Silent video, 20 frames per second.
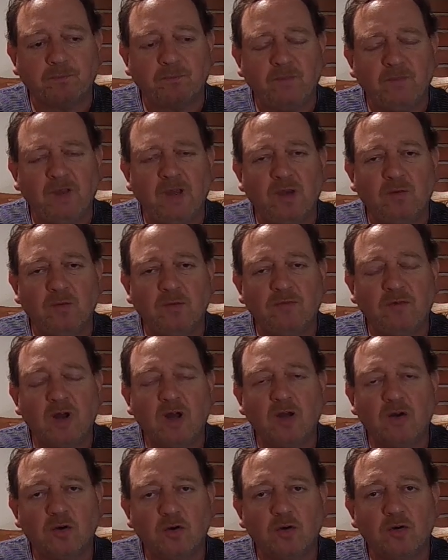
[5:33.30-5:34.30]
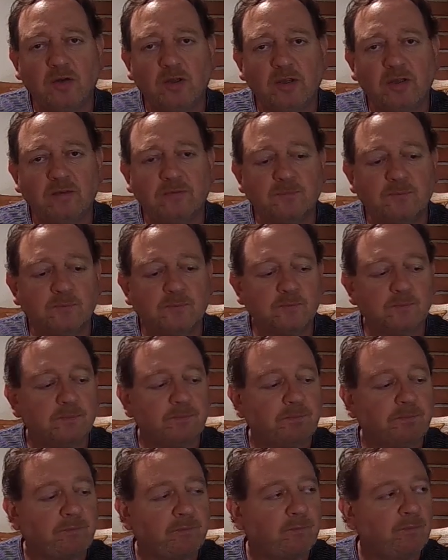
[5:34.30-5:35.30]
yeah, we've all heard it,
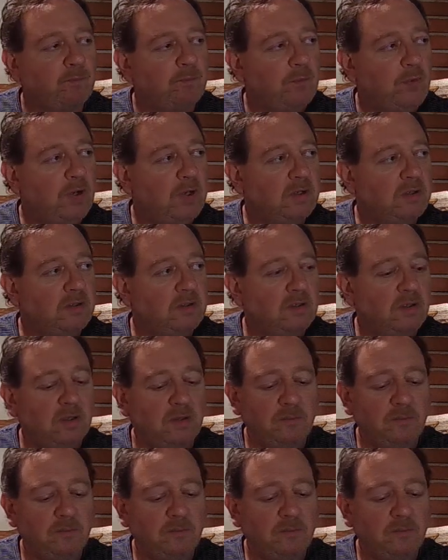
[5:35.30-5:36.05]
but